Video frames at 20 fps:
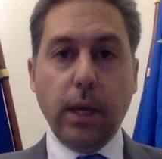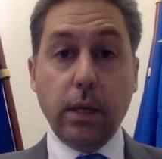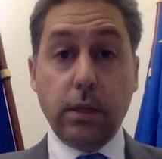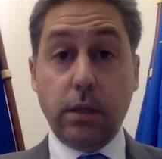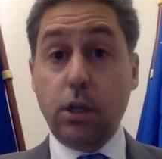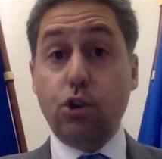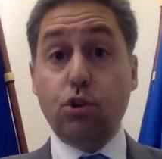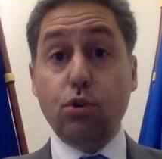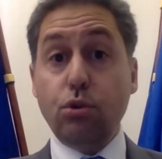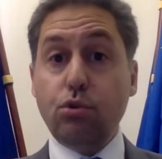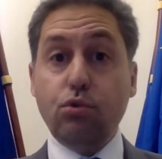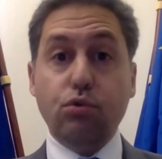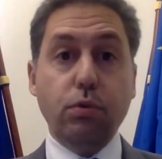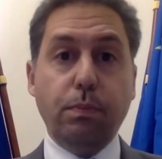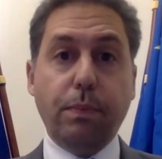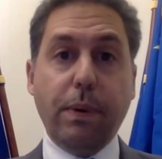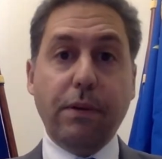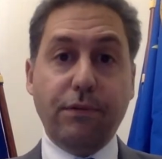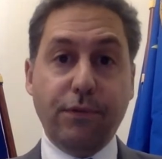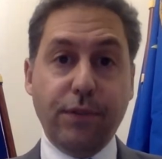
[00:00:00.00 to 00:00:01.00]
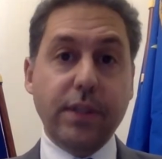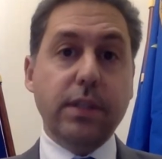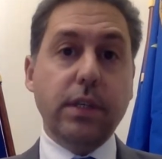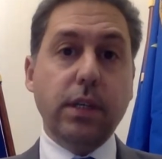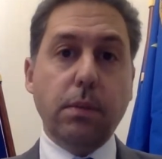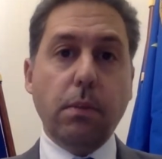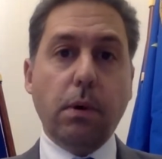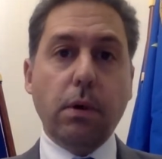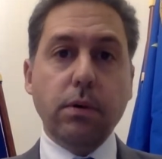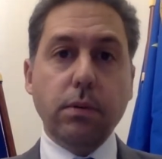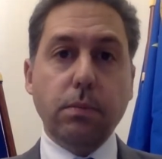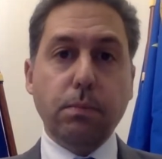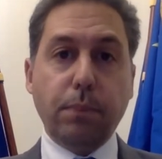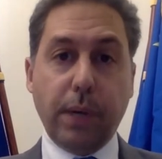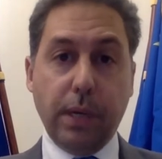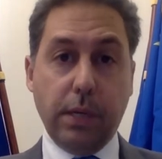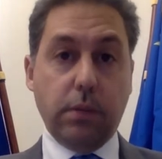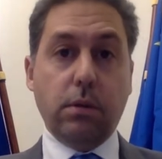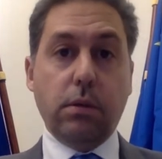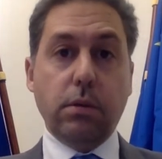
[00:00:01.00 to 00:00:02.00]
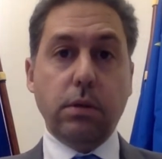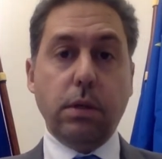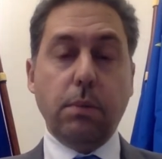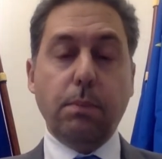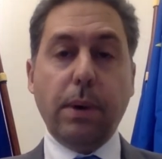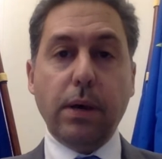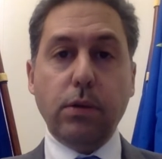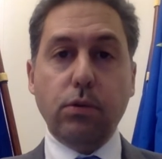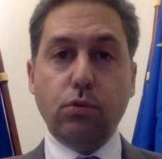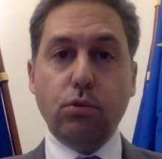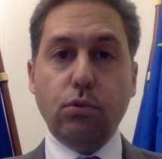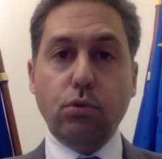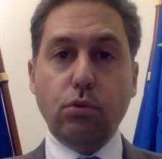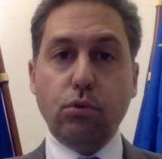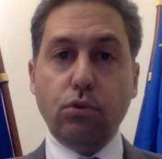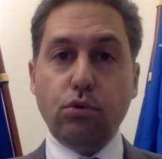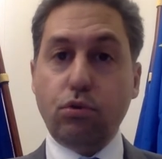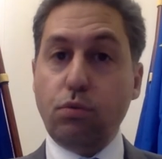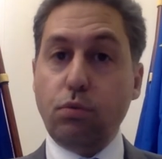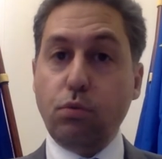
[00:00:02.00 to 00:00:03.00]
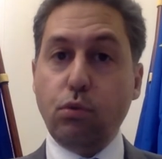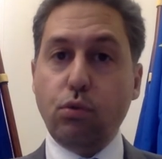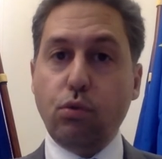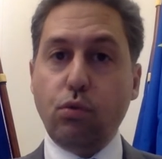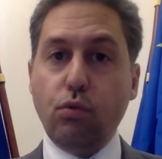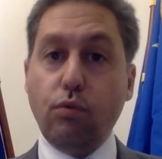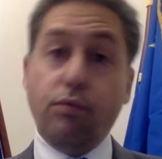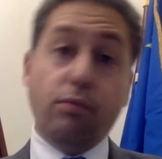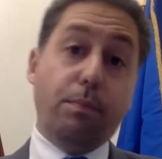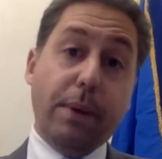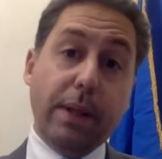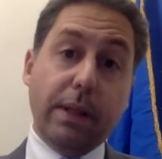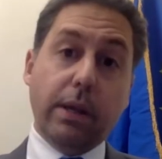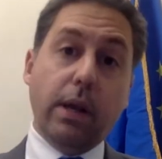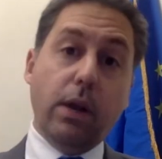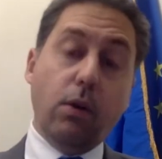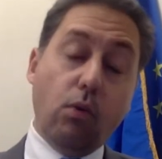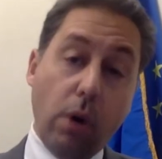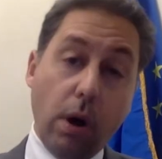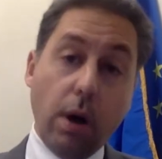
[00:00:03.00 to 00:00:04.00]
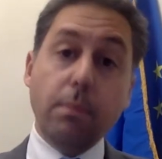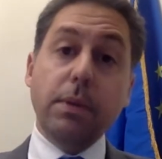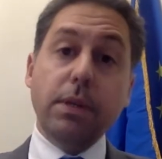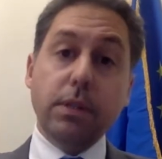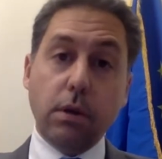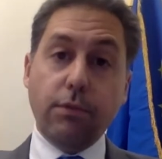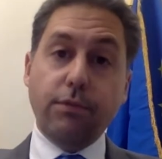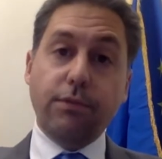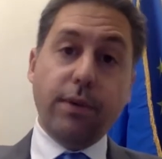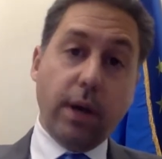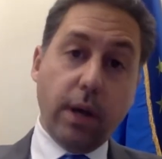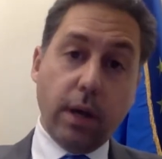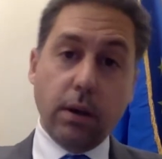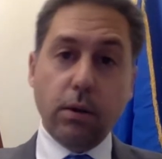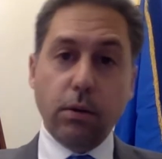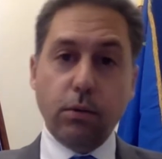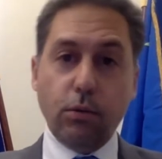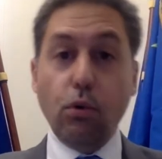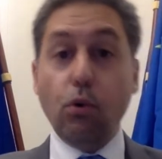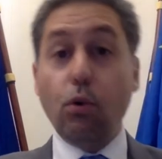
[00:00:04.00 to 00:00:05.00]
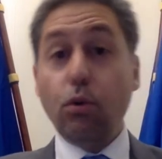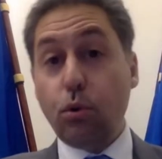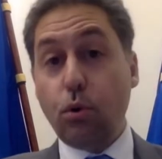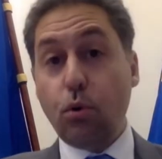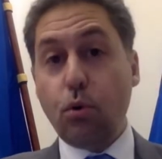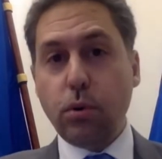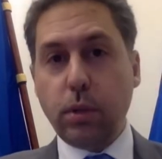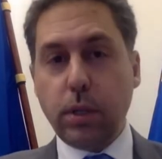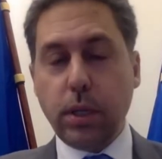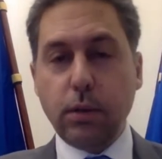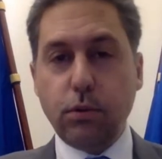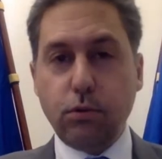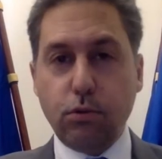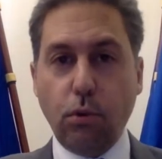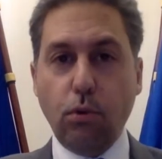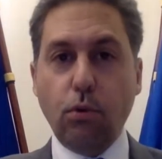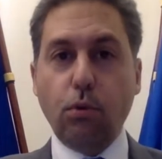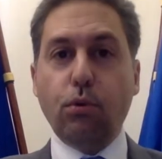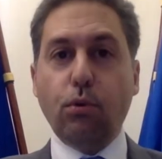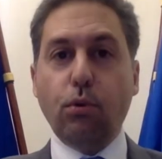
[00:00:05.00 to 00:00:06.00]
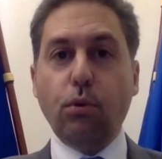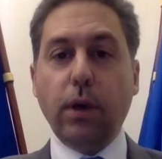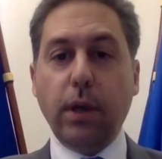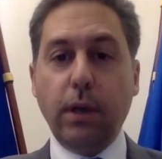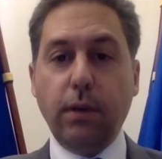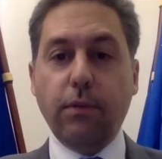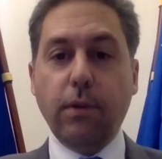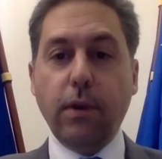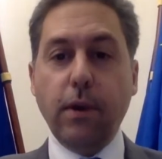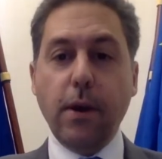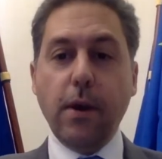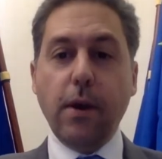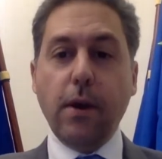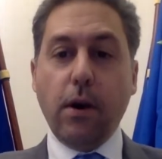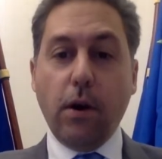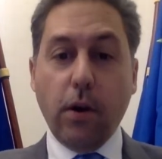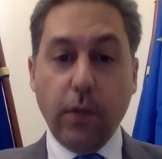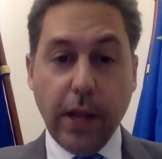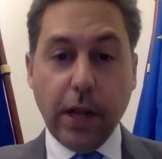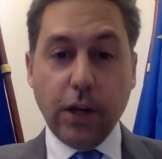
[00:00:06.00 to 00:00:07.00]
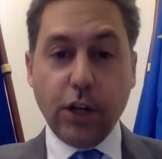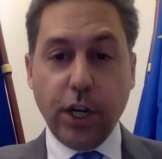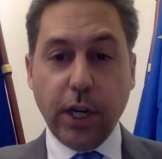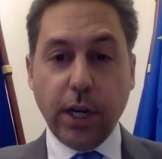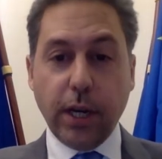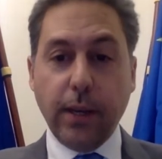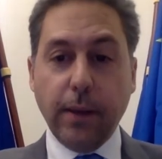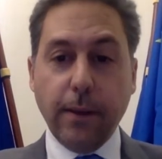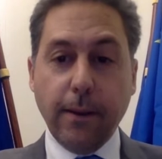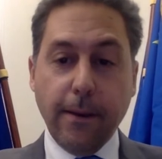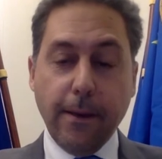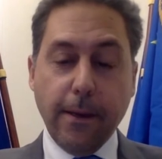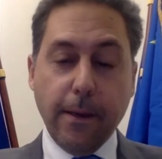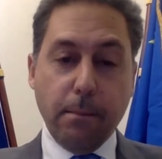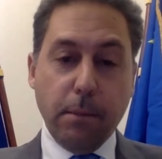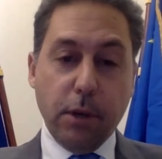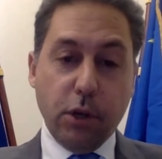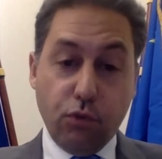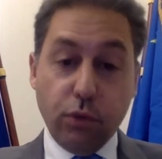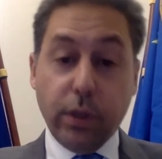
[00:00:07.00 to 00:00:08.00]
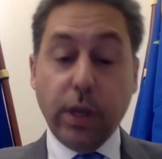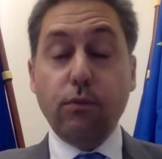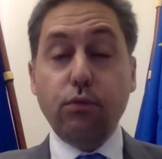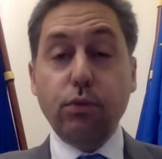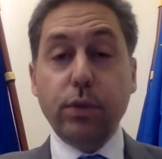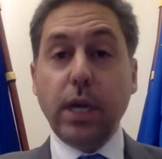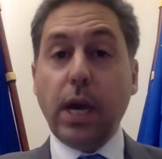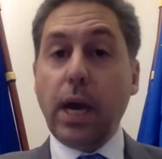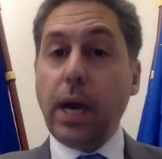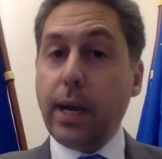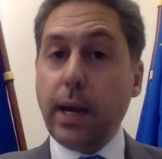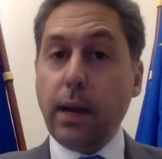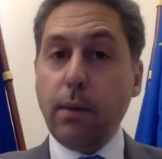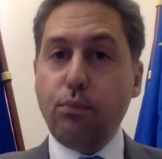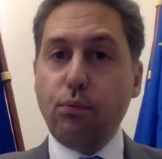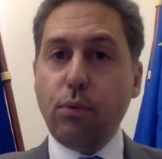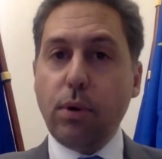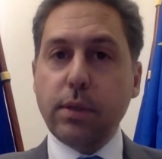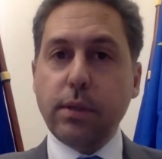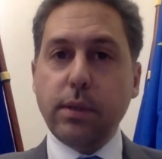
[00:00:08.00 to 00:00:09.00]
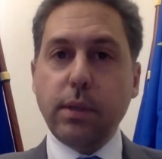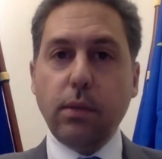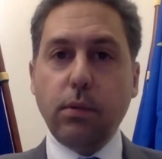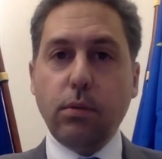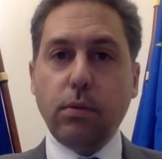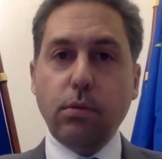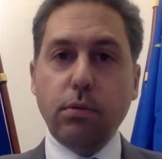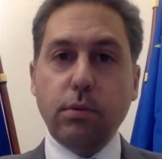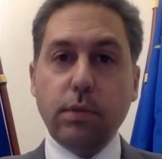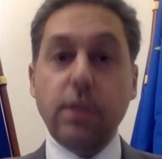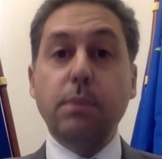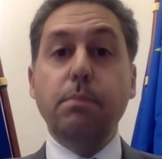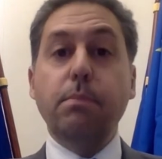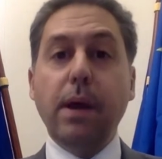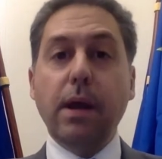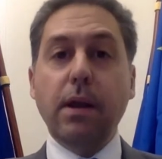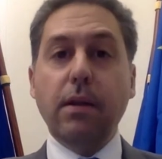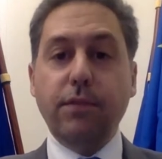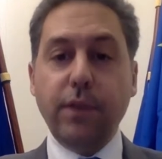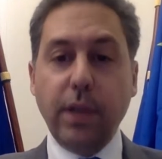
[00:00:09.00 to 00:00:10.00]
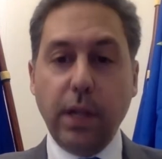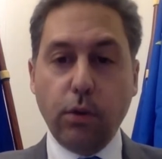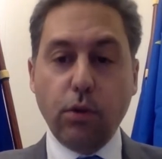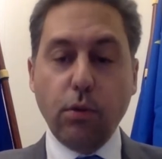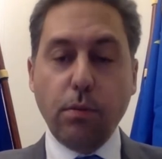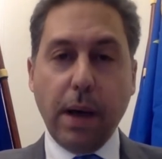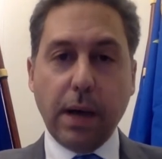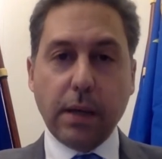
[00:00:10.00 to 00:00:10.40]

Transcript: I really would have liked to be here with you at the Velodrome Stadium but unfortunately it wasn't possible because I am on the other side of the Mediterranean in Algeria.